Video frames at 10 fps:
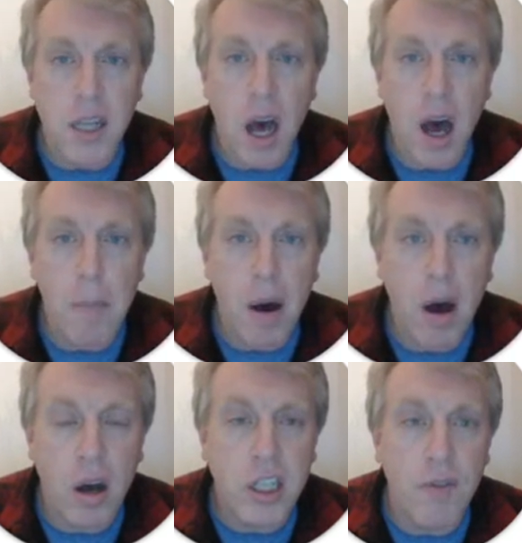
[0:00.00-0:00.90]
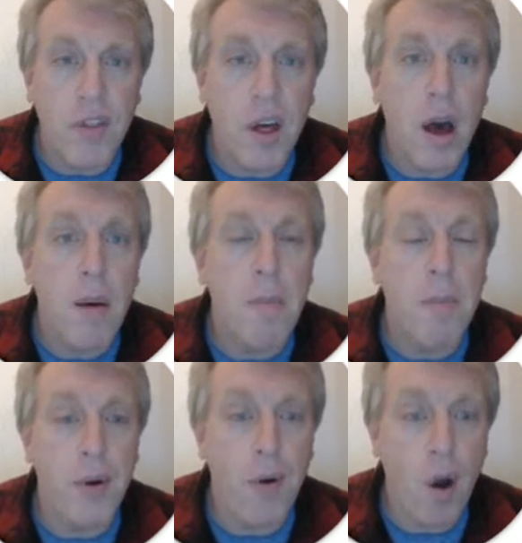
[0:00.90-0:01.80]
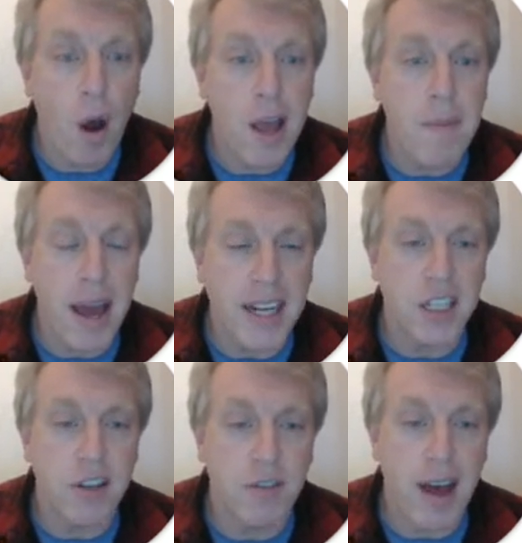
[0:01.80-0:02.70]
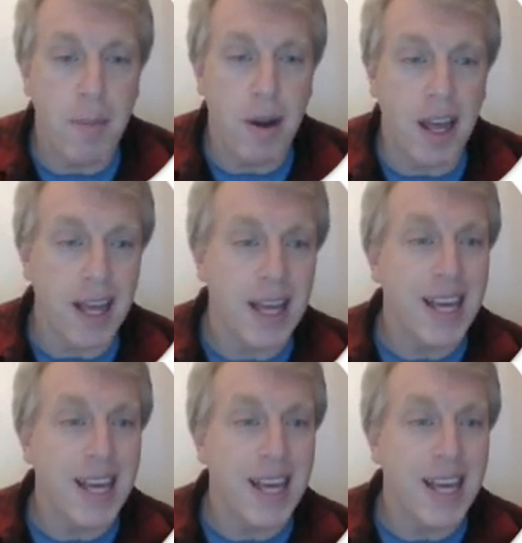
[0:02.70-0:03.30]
are part of the primate family.